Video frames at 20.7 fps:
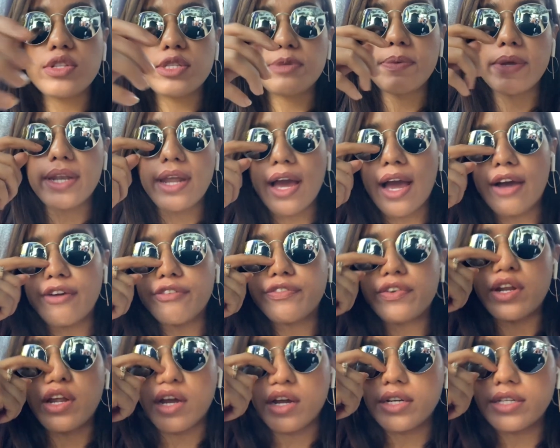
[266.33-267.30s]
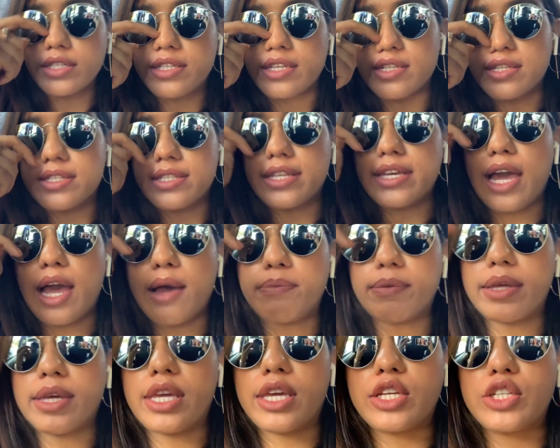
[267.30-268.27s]
it's been half an hour since the
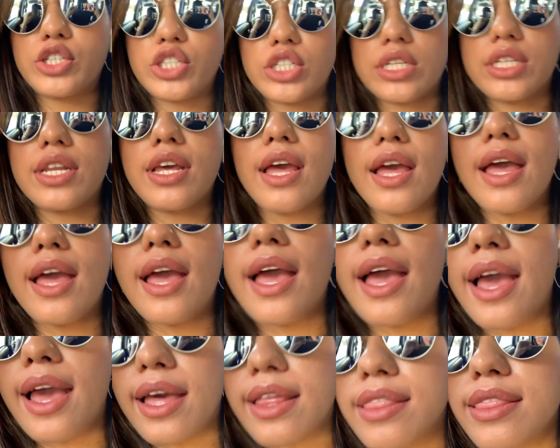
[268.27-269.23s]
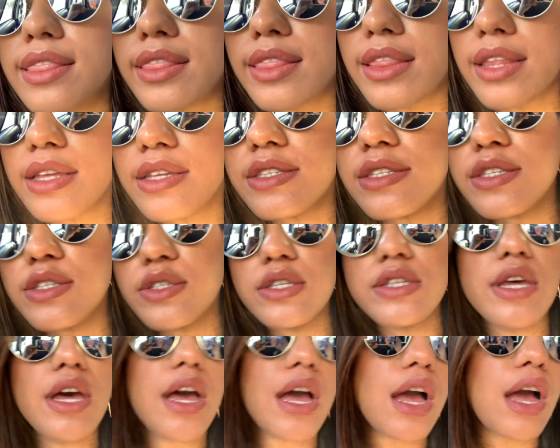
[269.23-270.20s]
application, and this
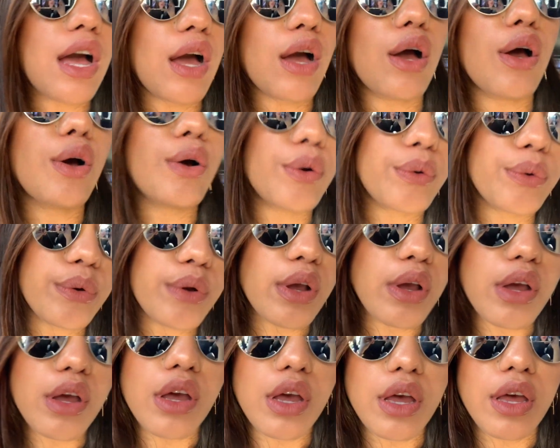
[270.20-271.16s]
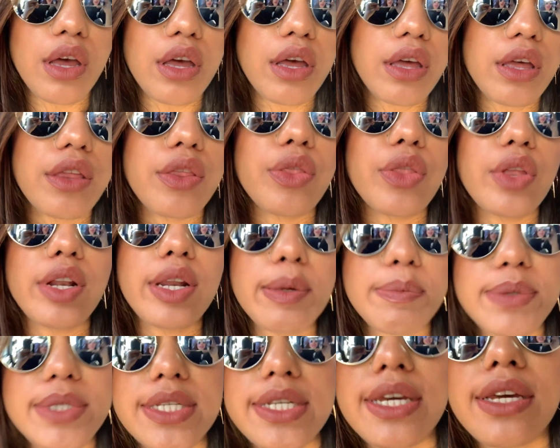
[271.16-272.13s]
is how the
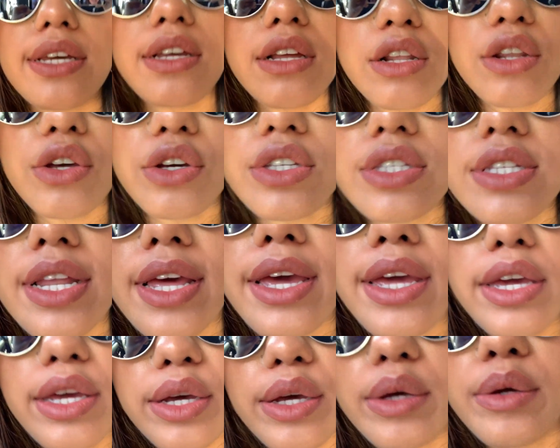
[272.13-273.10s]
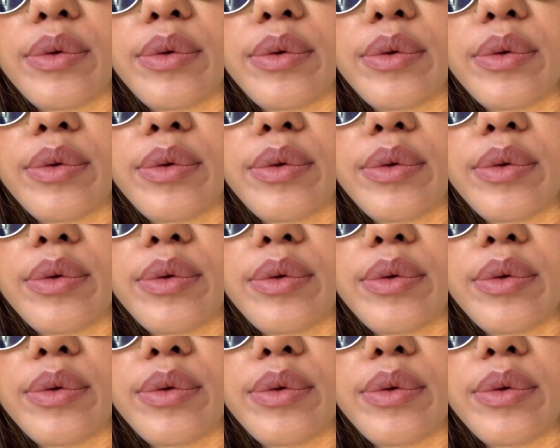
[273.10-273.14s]
lipstick looks like.